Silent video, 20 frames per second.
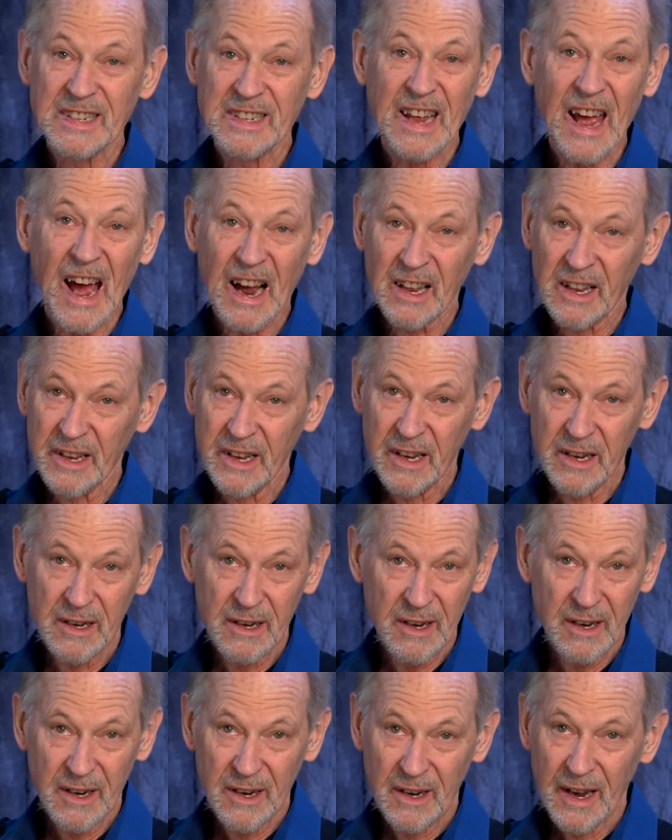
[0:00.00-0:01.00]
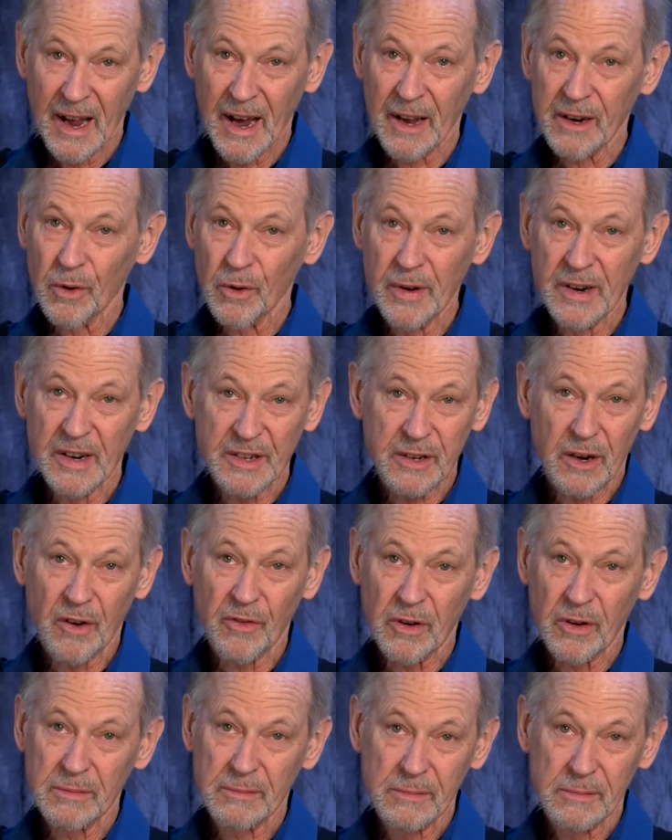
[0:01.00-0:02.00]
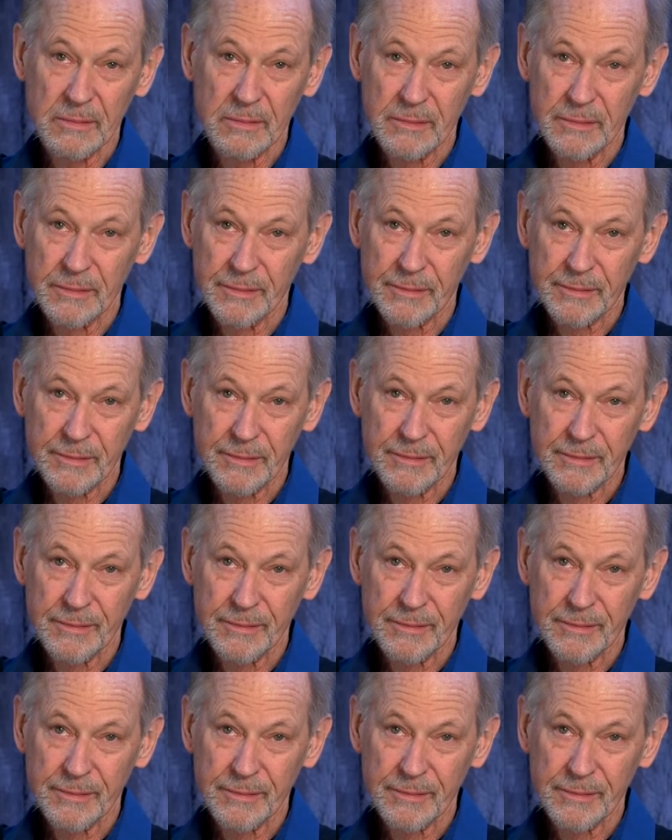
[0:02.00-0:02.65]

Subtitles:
and knows exactly how to win us over.